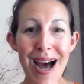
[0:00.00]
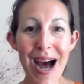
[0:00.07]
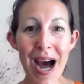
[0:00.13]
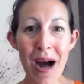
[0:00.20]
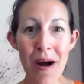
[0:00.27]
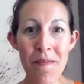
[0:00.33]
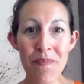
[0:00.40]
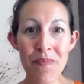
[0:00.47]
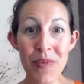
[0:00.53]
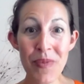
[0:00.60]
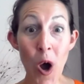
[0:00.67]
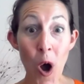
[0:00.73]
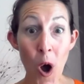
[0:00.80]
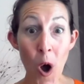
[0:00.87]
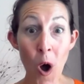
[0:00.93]
um,
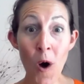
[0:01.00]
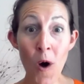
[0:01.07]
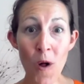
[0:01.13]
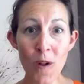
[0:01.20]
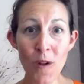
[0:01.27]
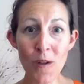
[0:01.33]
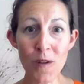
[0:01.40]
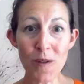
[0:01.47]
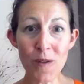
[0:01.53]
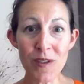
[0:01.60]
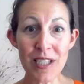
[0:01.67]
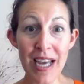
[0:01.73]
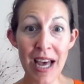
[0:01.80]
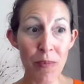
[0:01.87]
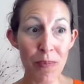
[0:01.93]
all
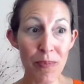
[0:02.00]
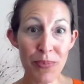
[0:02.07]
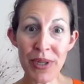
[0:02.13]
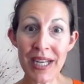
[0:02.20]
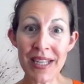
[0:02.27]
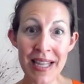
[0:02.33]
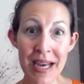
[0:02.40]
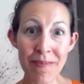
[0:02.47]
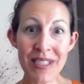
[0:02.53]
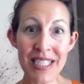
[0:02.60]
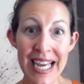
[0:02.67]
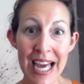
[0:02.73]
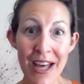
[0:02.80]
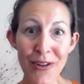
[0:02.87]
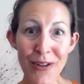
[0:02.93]
to help bring them
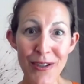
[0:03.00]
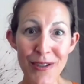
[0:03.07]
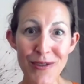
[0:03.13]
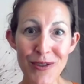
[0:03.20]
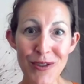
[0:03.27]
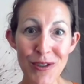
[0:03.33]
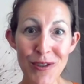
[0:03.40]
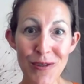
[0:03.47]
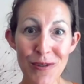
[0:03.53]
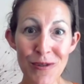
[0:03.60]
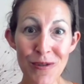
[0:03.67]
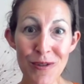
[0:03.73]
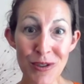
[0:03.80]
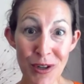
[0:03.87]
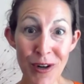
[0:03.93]
together
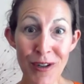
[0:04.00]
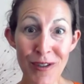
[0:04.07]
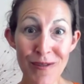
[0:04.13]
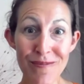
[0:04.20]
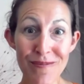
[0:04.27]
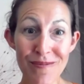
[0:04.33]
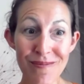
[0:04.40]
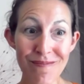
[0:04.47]
to start